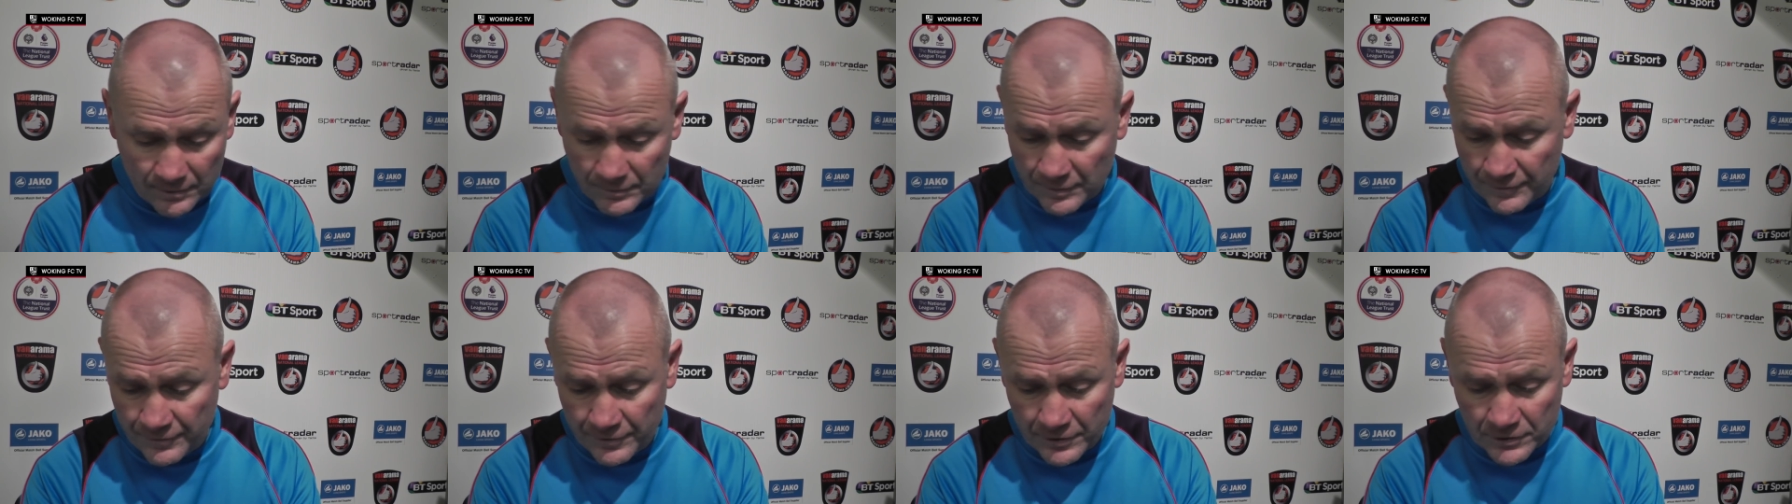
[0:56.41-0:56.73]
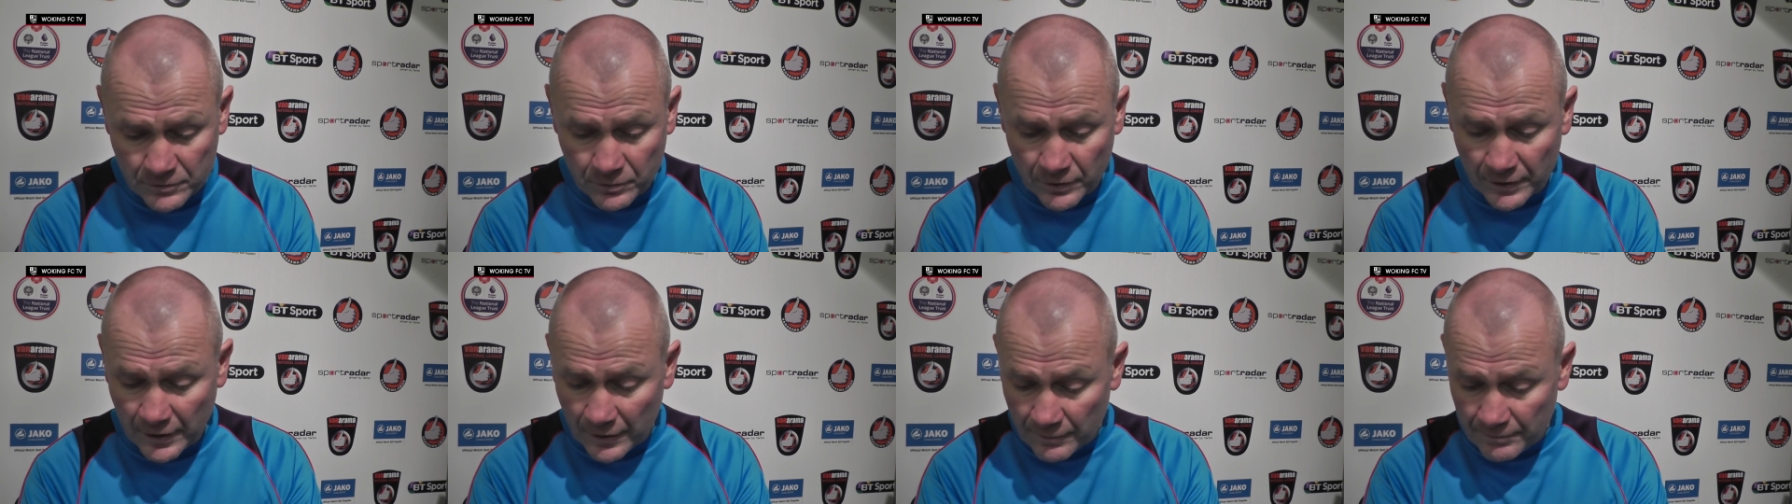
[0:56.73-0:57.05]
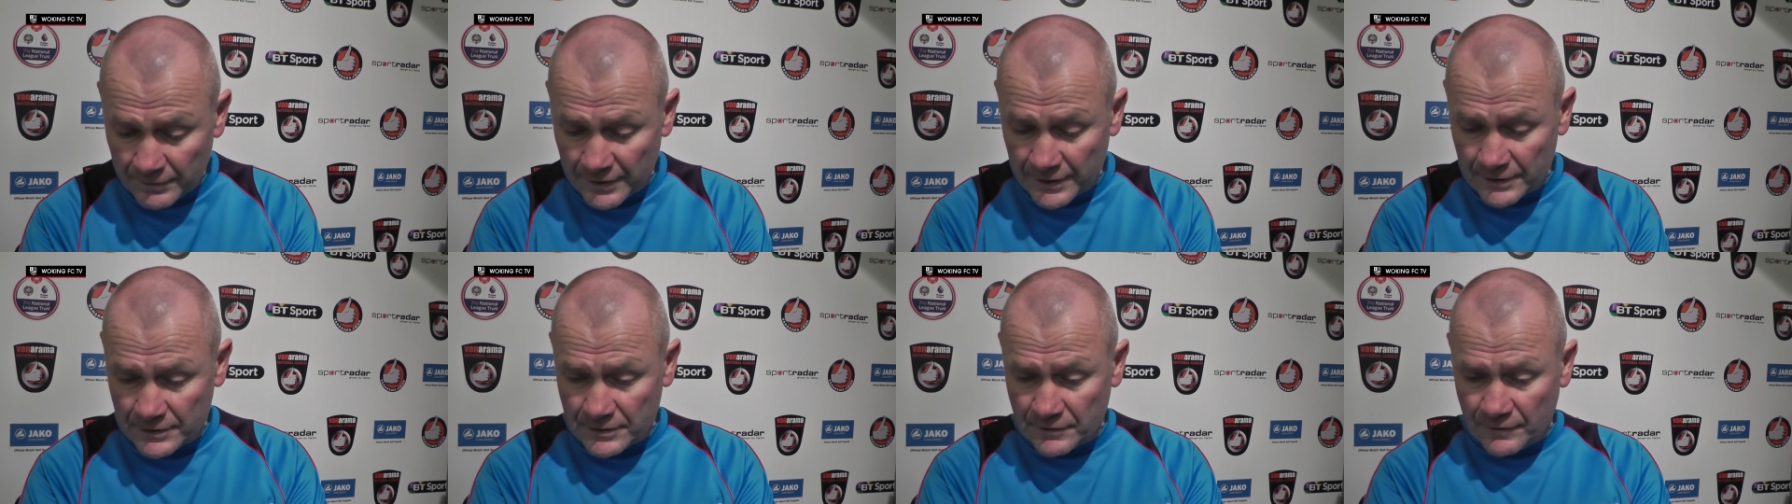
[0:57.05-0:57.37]
am the first one I
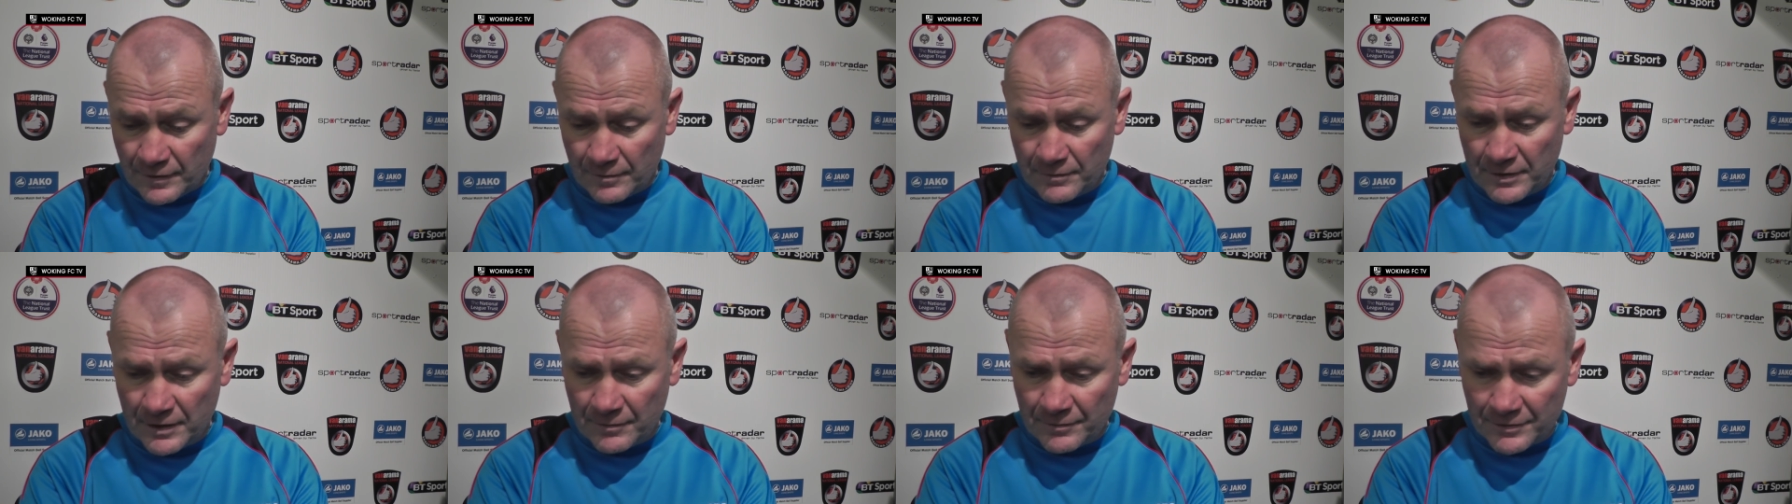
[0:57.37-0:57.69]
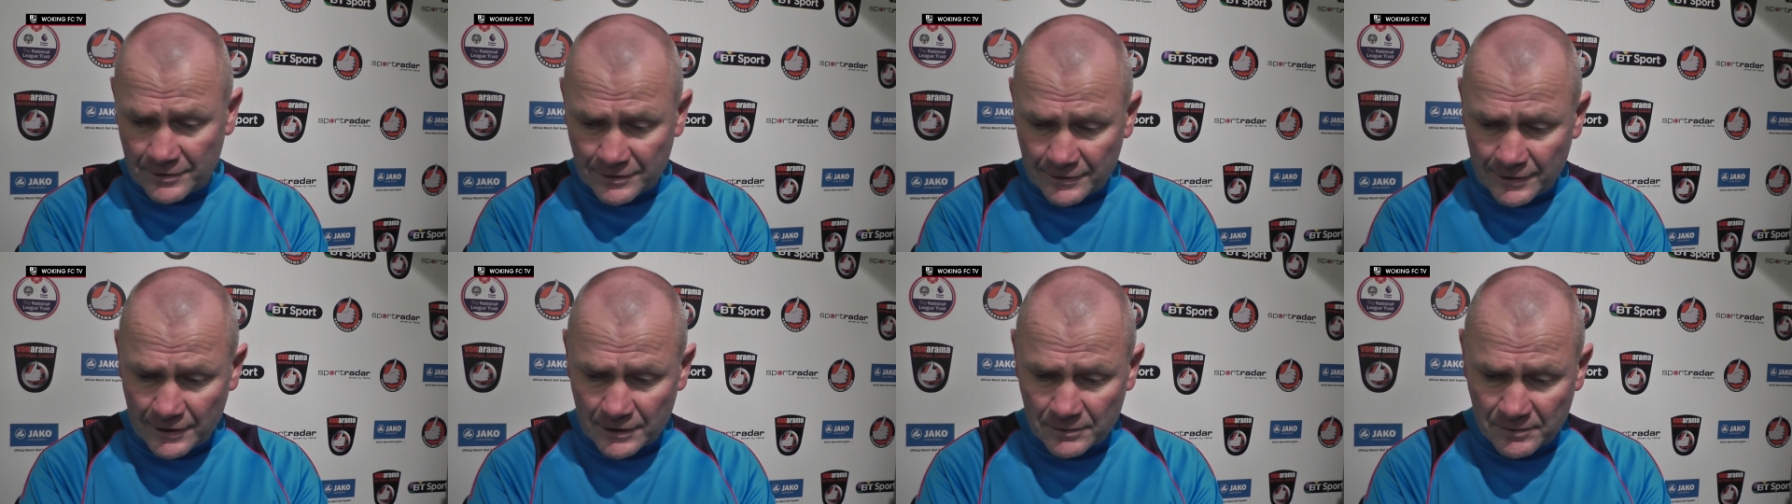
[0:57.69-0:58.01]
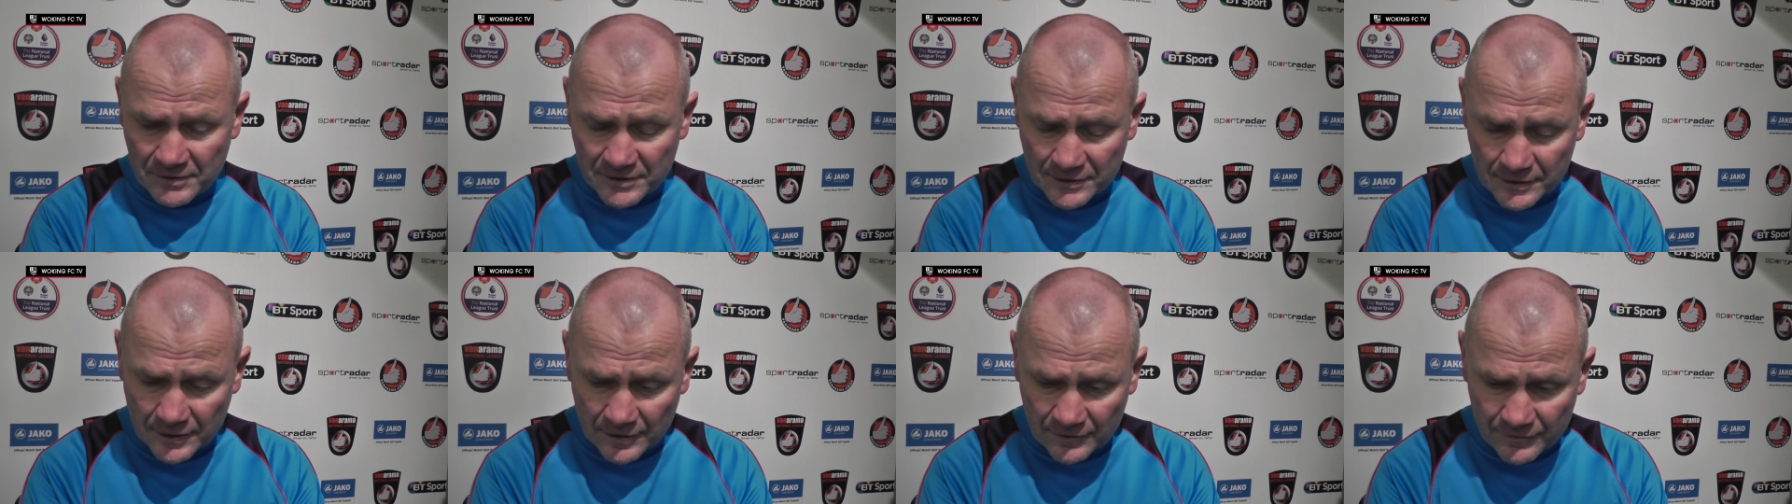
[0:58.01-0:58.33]
admit it if I make mistakes
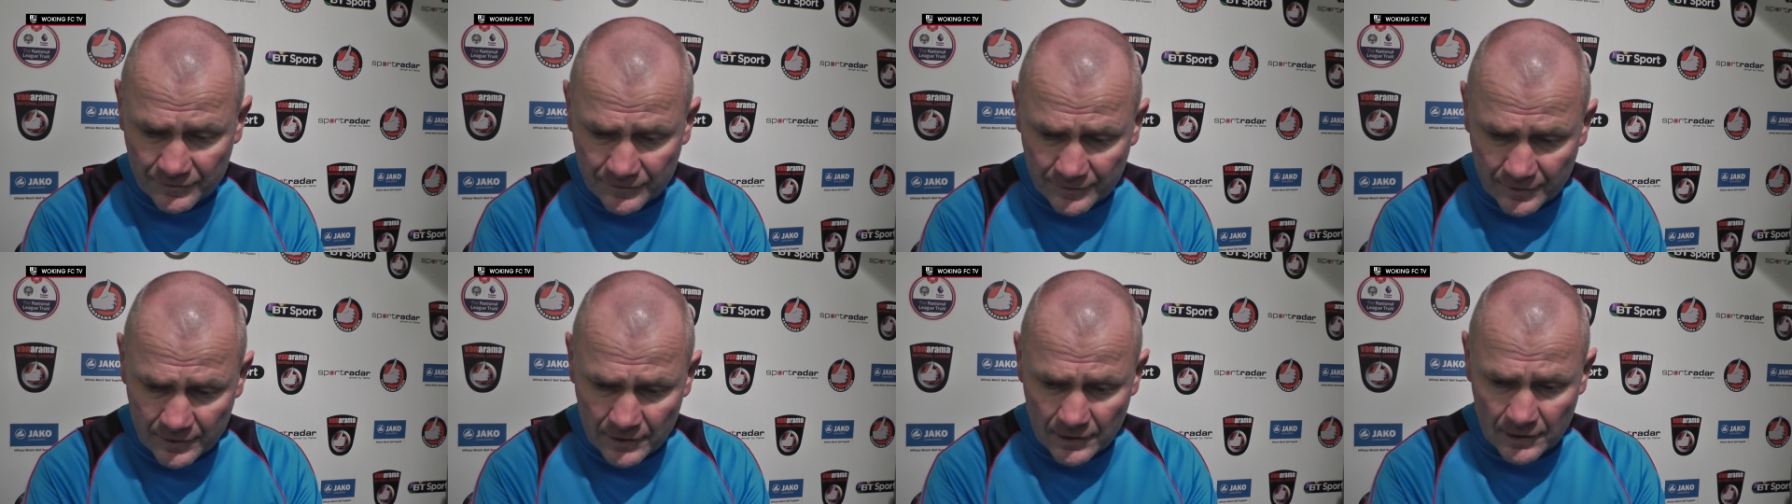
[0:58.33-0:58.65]
myself.